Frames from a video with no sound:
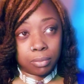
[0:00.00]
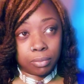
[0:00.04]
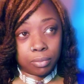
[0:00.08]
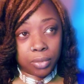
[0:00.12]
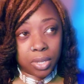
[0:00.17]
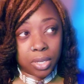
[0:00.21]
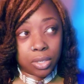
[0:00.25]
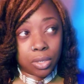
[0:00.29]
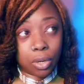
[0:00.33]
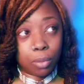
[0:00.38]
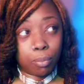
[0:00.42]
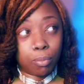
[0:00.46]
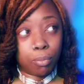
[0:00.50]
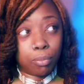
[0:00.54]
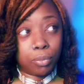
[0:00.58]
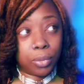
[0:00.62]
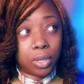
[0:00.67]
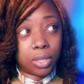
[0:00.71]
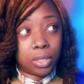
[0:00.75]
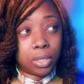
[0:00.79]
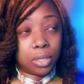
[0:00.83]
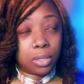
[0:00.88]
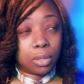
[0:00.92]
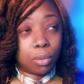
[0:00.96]

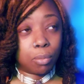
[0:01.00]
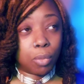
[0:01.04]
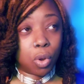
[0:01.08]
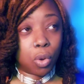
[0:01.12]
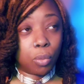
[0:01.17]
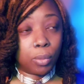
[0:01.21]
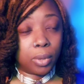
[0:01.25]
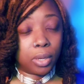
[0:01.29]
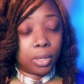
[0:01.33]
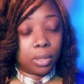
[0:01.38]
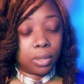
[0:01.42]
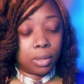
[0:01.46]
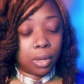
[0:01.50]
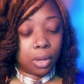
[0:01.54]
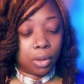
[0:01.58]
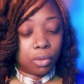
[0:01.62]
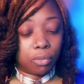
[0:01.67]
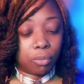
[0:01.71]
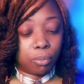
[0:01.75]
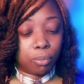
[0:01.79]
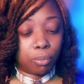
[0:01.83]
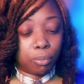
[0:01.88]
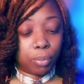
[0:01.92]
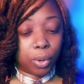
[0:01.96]
This is a moment of
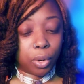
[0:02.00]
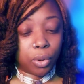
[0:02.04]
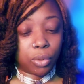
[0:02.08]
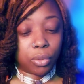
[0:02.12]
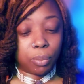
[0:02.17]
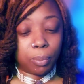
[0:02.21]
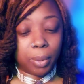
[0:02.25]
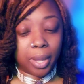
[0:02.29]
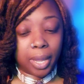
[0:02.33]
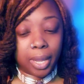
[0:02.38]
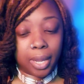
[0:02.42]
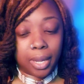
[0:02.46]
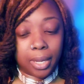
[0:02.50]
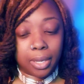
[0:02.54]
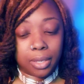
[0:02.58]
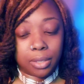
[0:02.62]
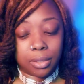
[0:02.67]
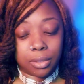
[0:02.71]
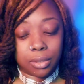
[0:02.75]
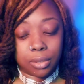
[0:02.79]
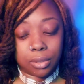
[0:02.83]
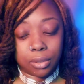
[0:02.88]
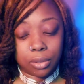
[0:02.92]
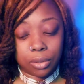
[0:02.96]
birth
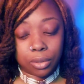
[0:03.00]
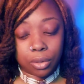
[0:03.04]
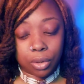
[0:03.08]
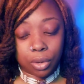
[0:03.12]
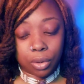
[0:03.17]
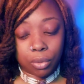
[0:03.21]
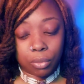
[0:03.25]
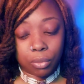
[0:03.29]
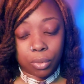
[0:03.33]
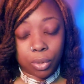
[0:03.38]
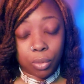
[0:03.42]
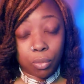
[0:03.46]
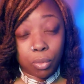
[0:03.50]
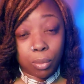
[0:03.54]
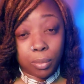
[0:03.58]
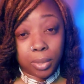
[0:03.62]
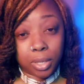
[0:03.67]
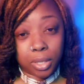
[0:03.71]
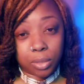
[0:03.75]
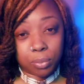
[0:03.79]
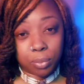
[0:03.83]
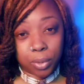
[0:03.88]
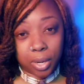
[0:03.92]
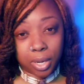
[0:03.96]
pains, when a woman
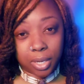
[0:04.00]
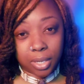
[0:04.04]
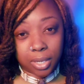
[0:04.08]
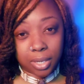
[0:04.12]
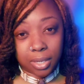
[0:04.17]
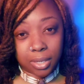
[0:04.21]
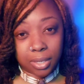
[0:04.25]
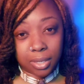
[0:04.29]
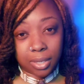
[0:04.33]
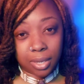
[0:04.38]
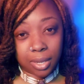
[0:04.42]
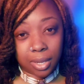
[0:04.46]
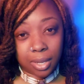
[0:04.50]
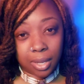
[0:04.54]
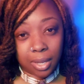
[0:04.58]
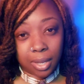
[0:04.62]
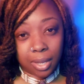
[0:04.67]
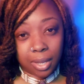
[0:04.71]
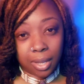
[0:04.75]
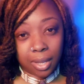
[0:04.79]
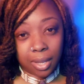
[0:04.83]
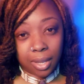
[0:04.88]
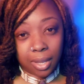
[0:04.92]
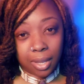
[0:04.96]
is pregnant
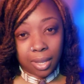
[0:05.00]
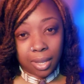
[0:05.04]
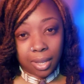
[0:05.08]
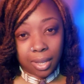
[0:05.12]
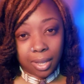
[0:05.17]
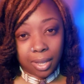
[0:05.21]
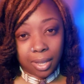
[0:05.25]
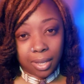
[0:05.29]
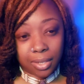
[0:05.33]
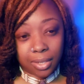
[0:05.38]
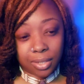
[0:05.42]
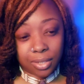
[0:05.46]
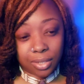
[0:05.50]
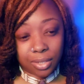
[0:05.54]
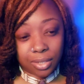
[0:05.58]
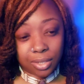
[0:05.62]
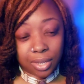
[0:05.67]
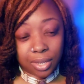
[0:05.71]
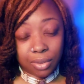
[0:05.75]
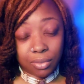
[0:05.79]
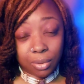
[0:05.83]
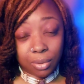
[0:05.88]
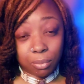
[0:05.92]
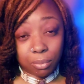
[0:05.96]
and she's
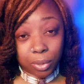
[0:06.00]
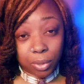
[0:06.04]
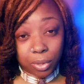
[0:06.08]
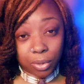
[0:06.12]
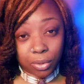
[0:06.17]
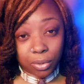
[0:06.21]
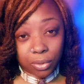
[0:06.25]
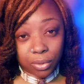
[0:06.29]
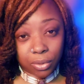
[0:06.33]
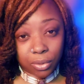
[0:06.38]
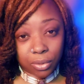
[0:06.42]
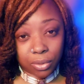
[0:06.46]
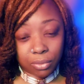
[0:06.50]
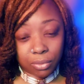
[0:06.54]
giving birth.